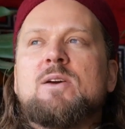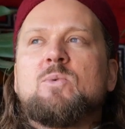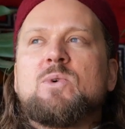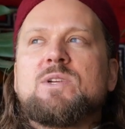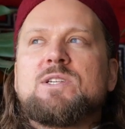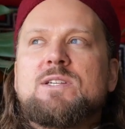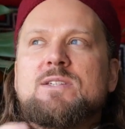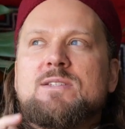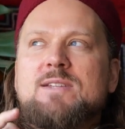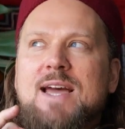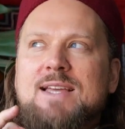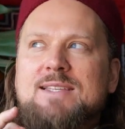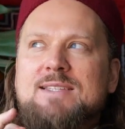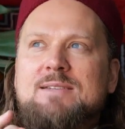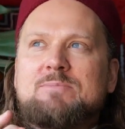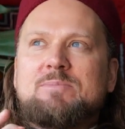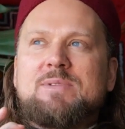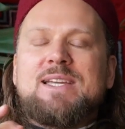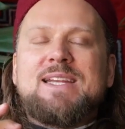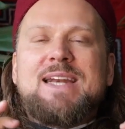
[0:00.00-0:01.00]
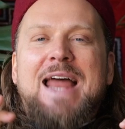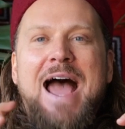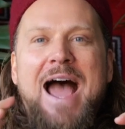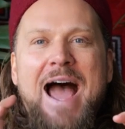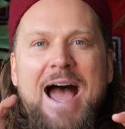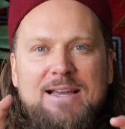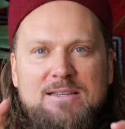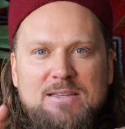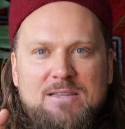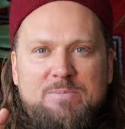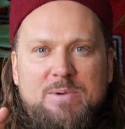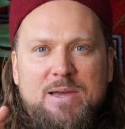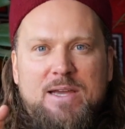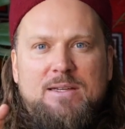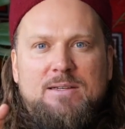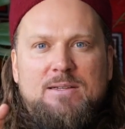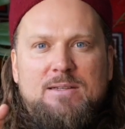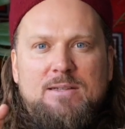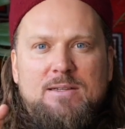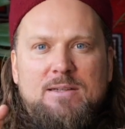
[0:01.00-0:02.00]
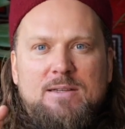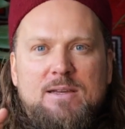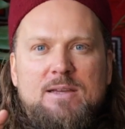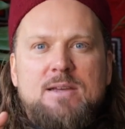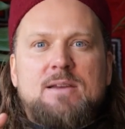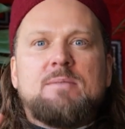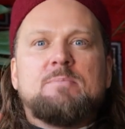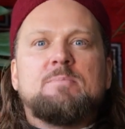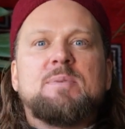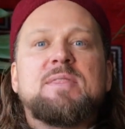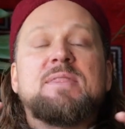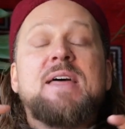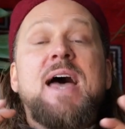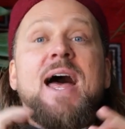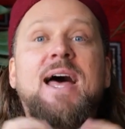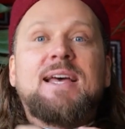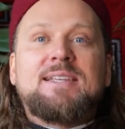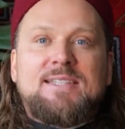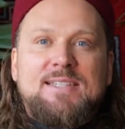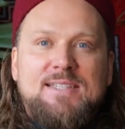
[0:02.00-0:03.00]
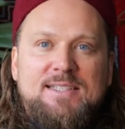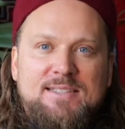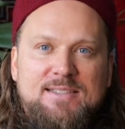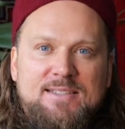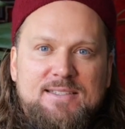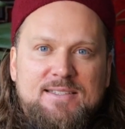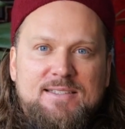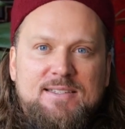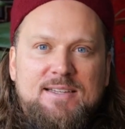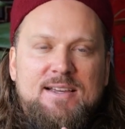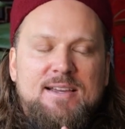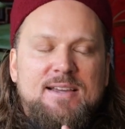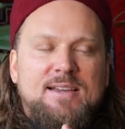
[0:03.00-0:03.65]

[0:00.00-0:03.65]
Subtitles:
which is not simply an aspect, but the essence.